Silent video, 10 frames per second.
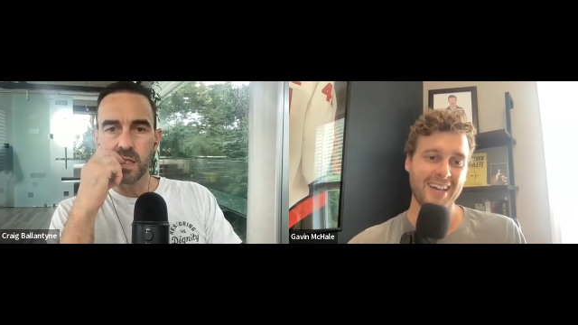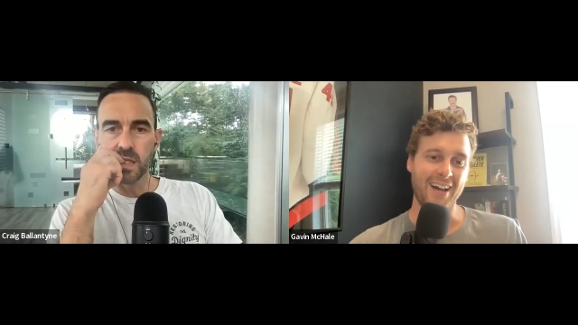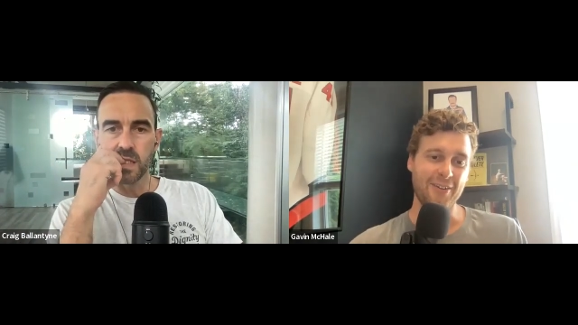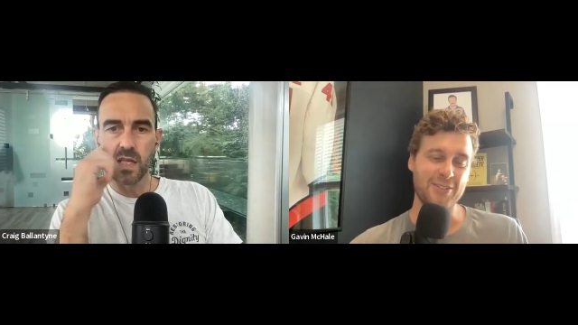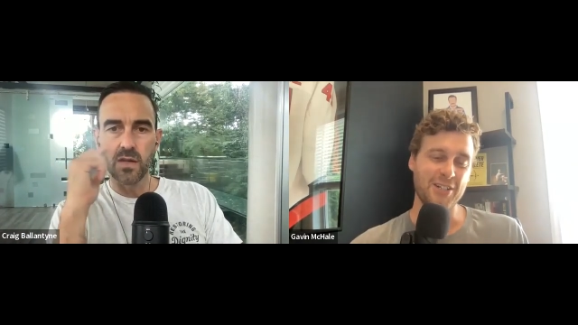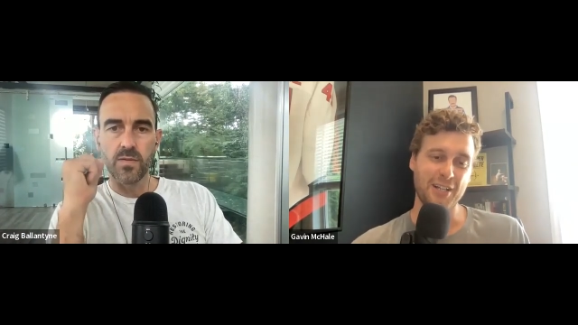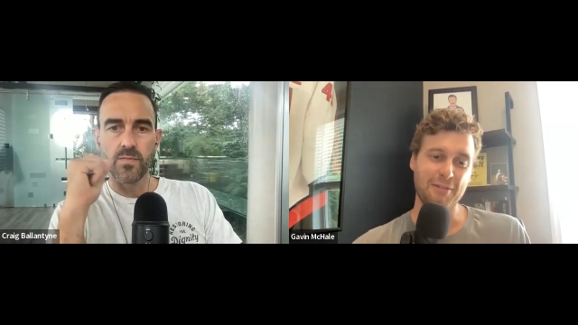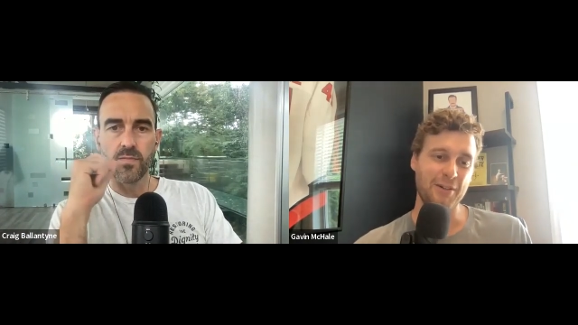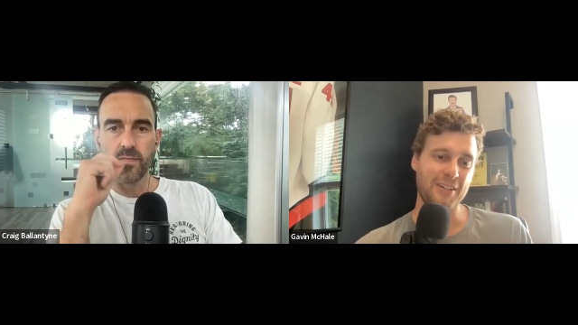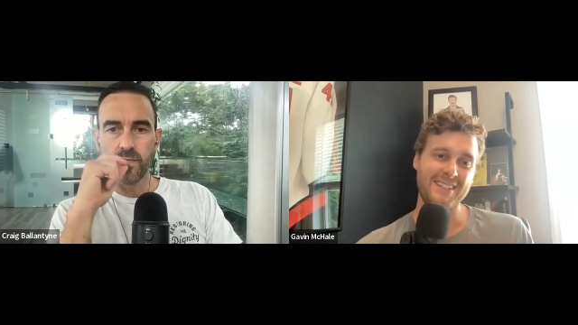Speaker 1: I was talking
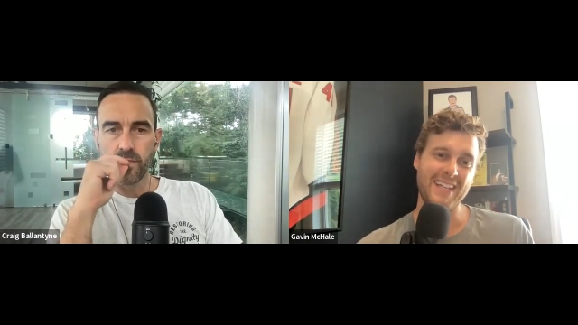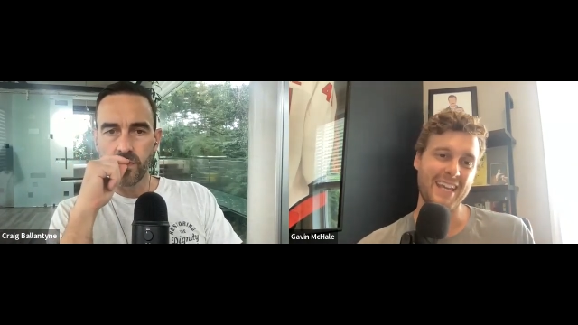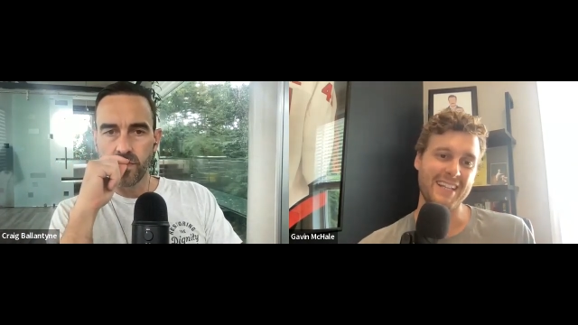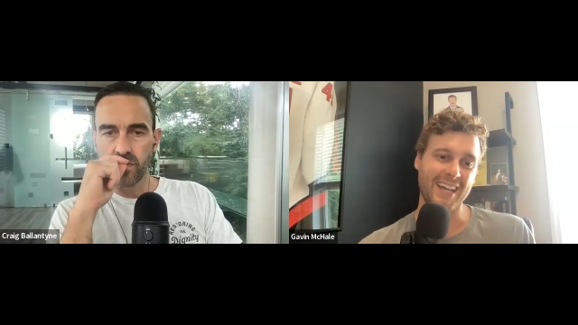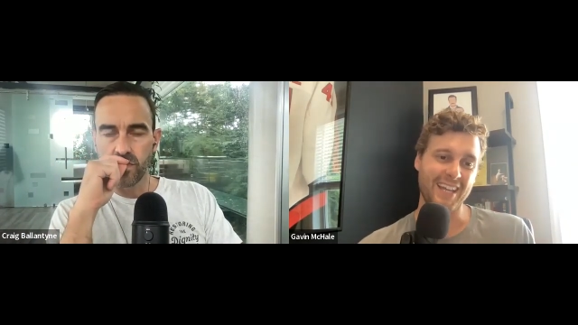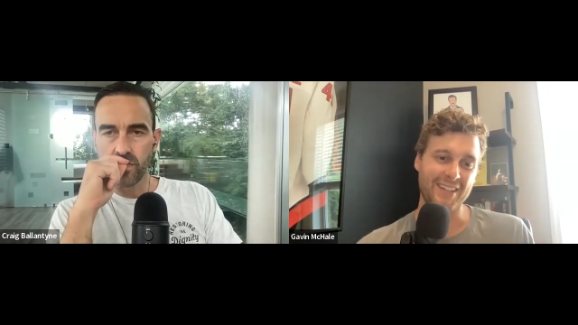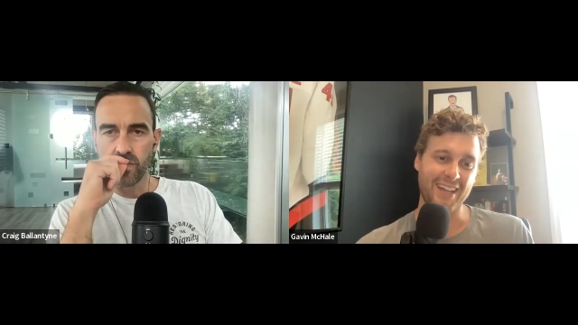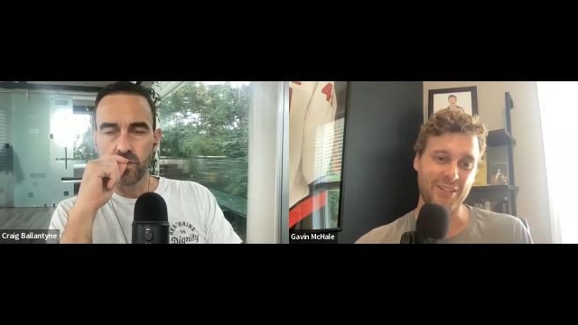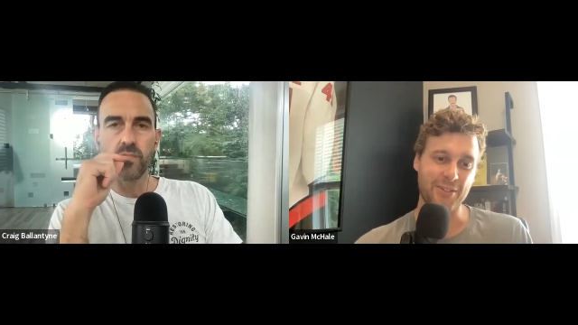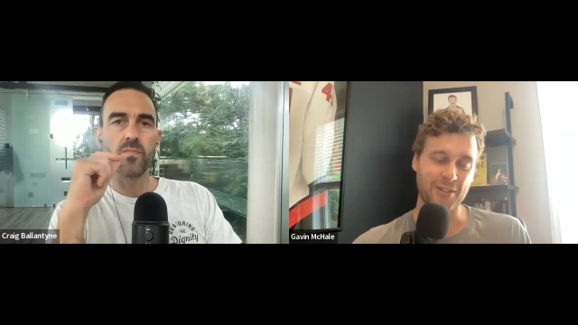about a date night,
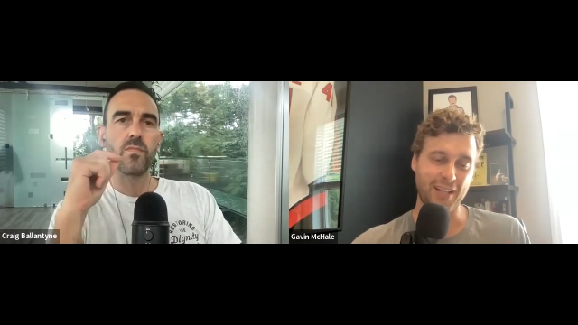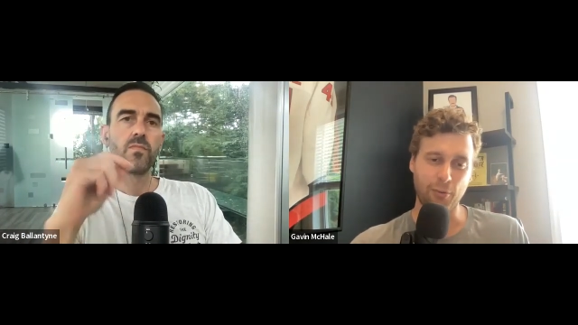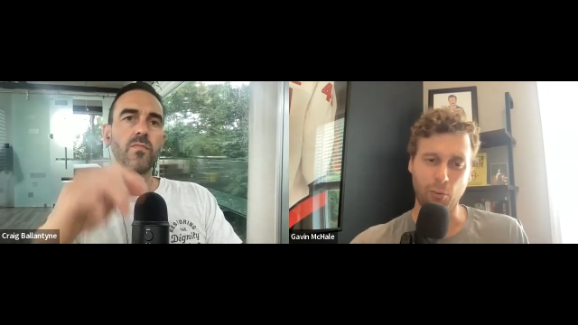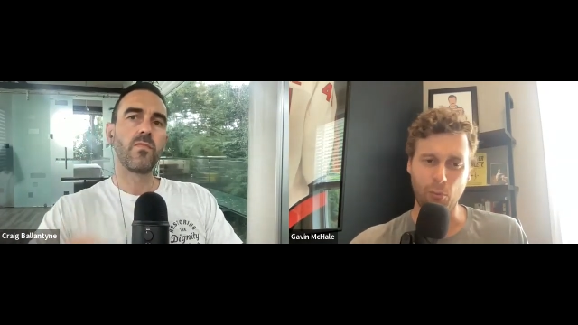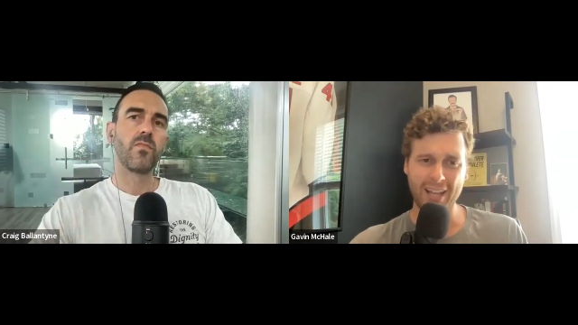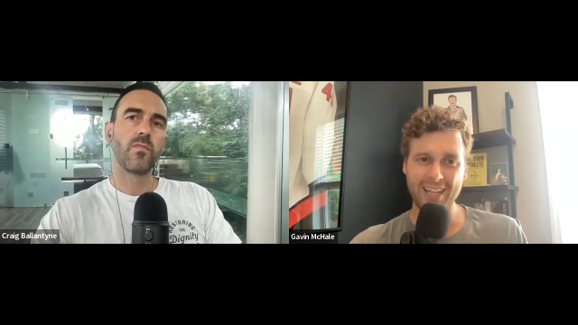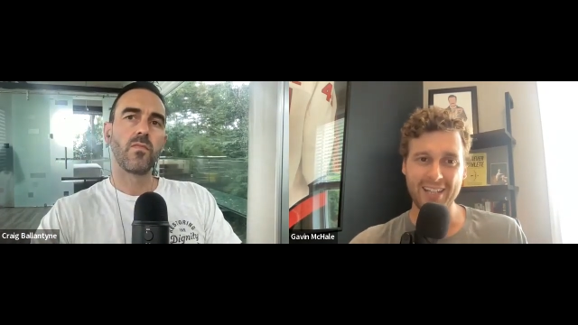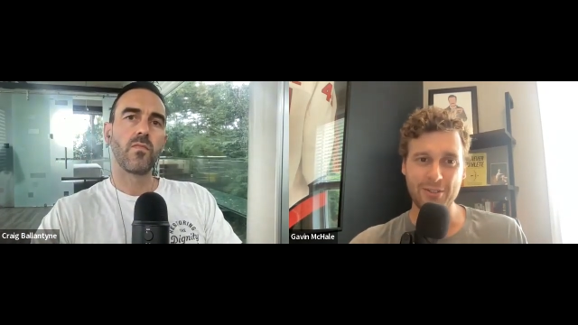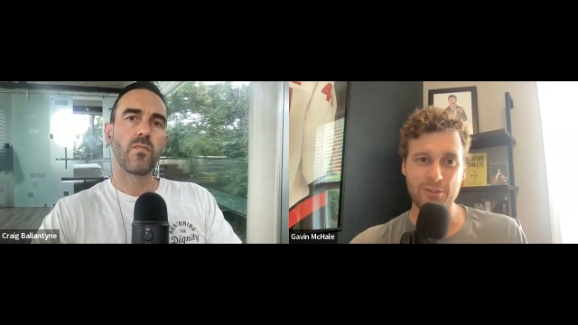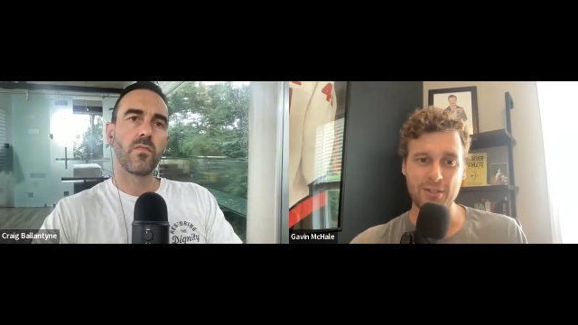and you're like, well, why
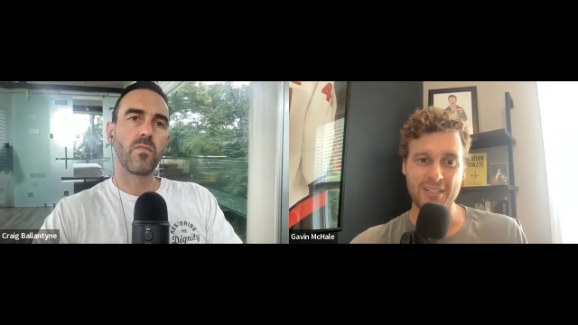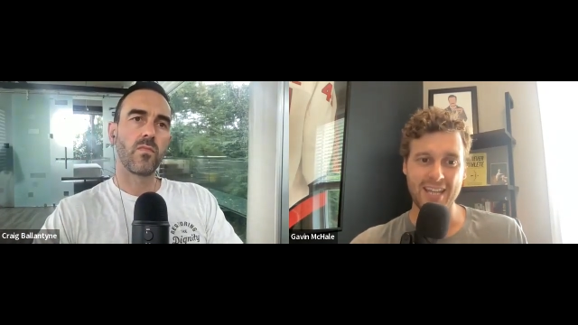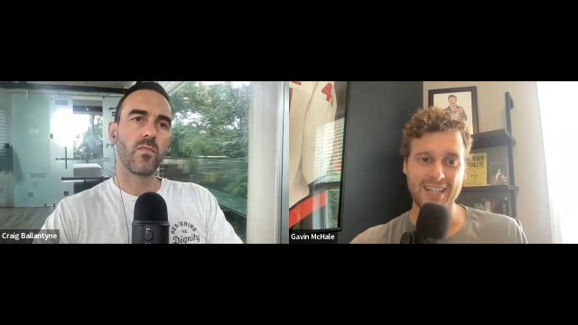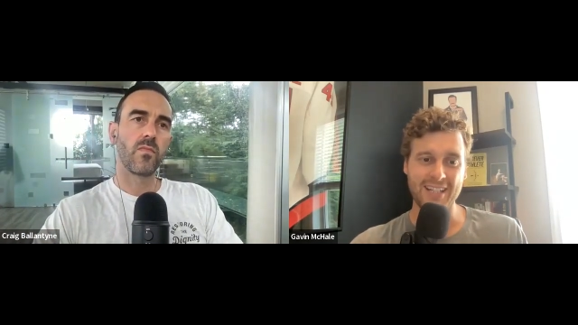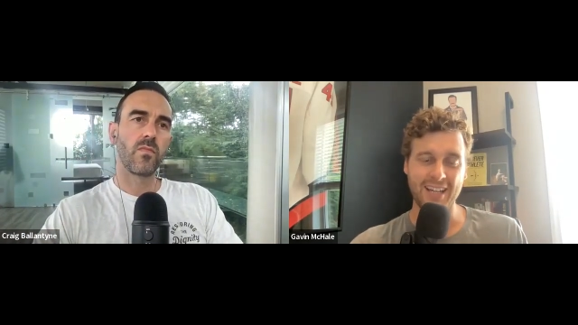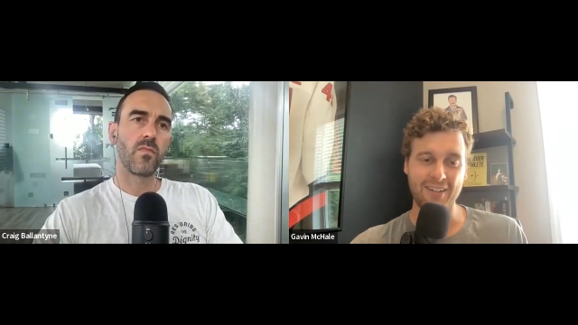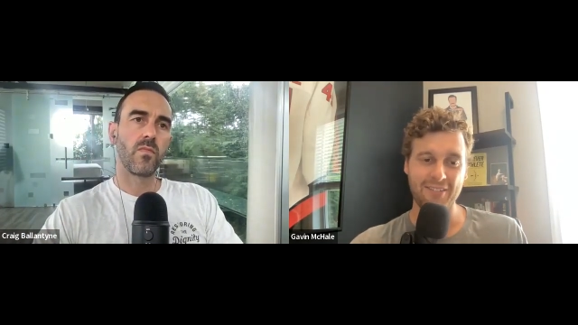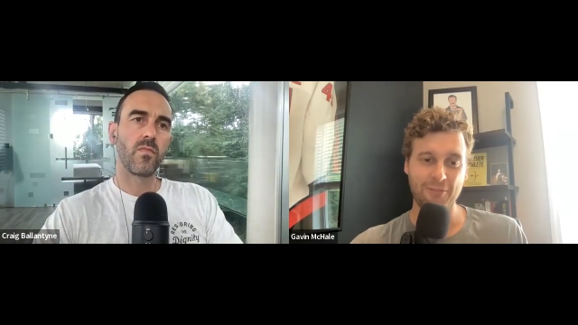can't you do a date night